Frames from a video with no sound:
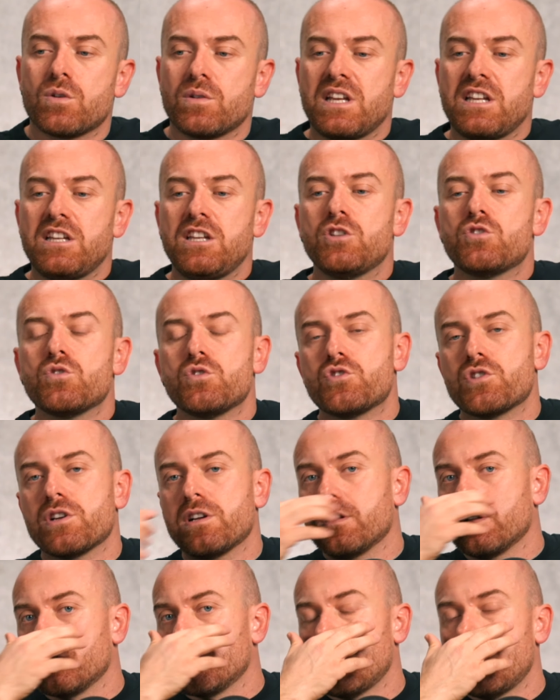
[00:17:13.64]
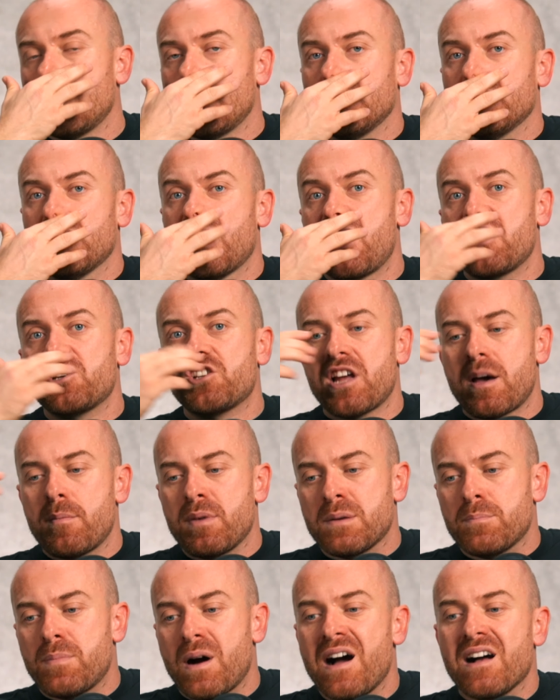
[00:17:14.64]
they need to drill large
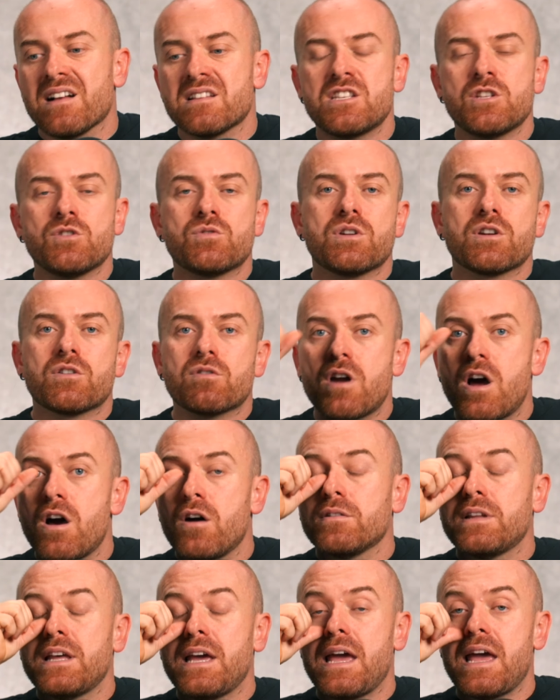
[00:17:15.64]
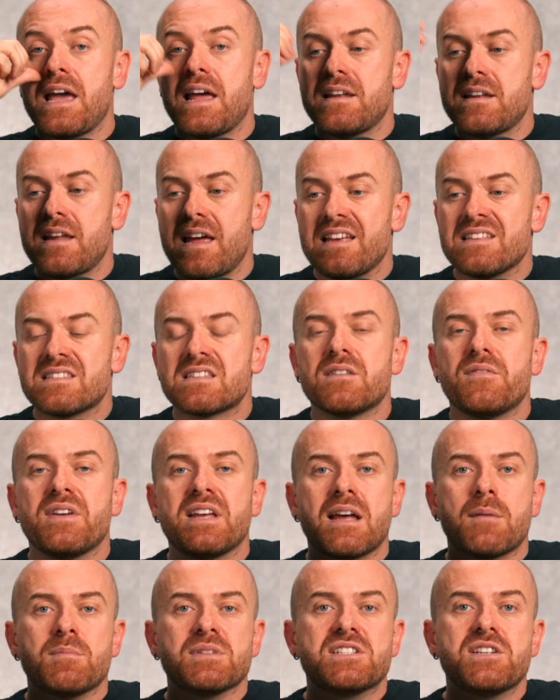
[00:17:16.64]
diameter piles into the ground and excavate
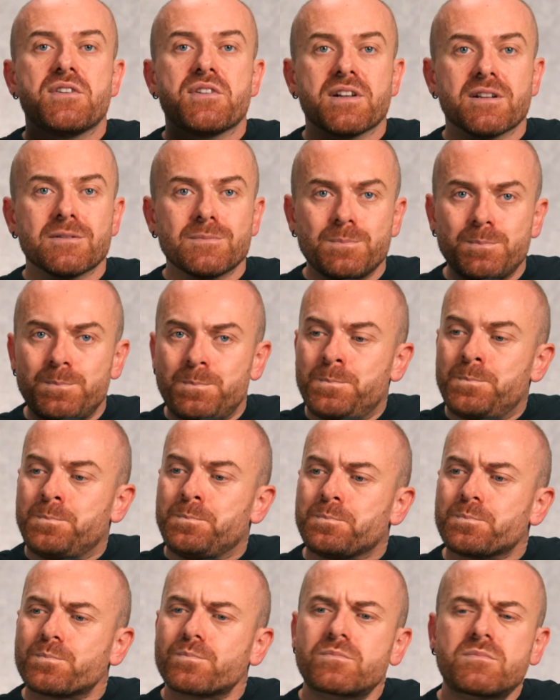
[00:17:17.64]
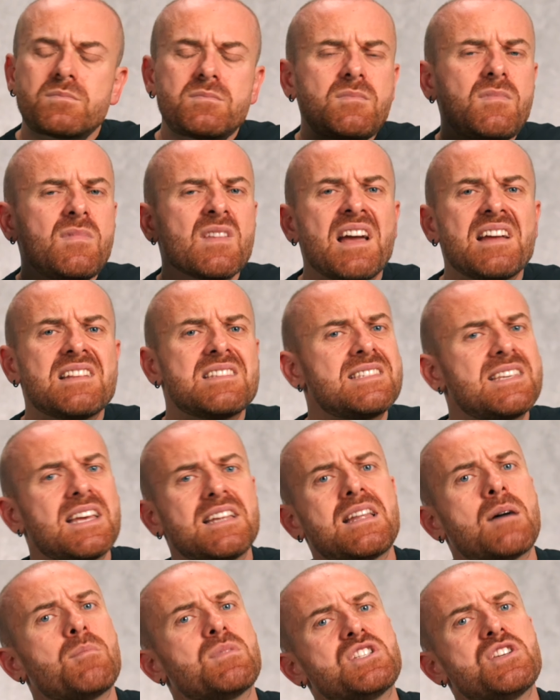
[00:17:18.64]
that material and
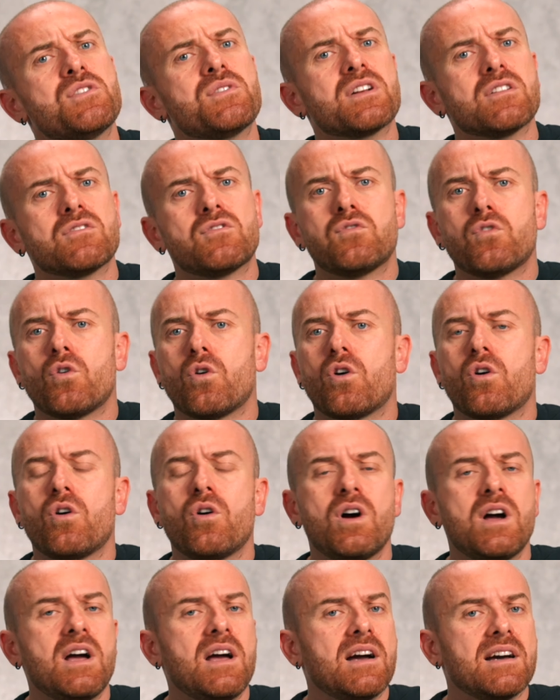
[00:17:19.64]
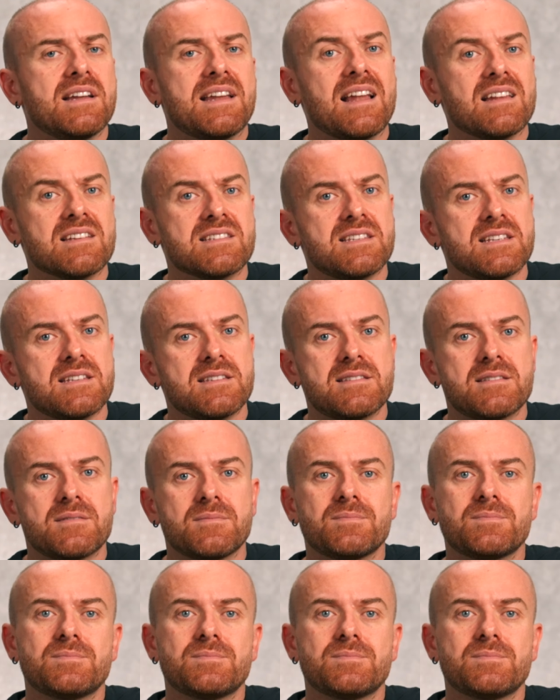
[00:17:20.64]
send that material for analysis.